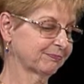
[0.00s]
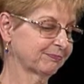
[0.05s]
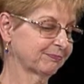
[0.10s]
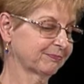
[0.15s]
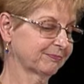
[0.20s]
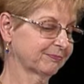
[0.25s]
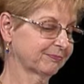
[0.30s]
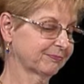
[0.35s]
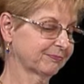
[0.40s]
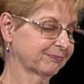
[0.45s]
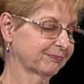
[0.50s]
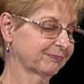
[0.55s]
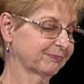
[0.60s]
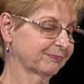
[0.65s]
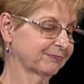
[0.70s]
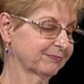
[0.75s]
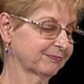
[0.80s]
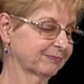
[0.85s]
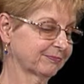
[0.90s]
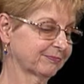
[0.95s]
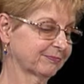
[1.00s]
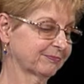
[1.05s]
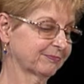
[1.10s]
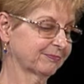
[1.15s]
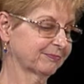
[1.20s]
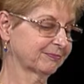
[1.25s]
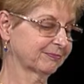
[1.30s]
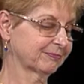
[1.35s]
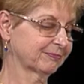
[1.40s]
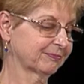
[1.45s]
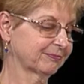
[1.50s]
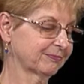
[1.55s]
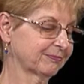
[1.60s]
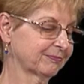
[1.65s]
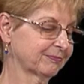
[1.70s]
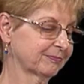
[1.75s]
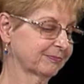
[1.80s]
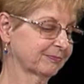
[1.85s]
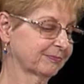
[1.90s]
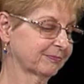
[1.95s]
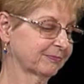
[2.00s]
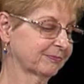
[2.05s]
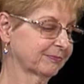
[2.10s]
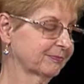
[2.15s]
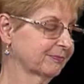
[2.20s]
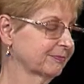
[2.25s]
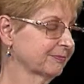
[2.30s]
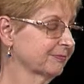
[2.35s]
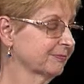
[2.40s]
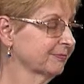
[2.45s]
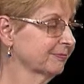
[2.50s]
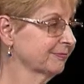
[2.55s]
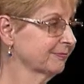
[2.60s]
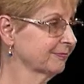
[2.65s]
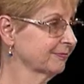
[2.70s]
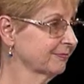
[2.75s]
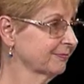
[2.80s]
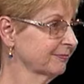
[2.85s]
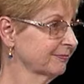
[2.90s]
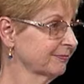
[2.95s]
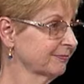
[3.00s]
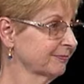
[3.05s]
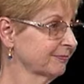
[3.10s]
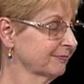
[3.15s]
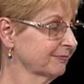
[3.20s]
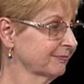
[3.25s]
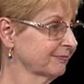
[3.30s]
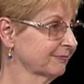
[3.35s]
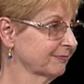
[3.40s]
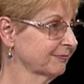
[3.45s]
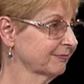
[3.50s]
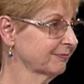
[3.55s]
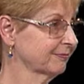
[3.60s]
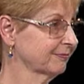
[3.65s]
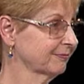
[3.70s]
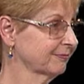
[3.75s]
(silent)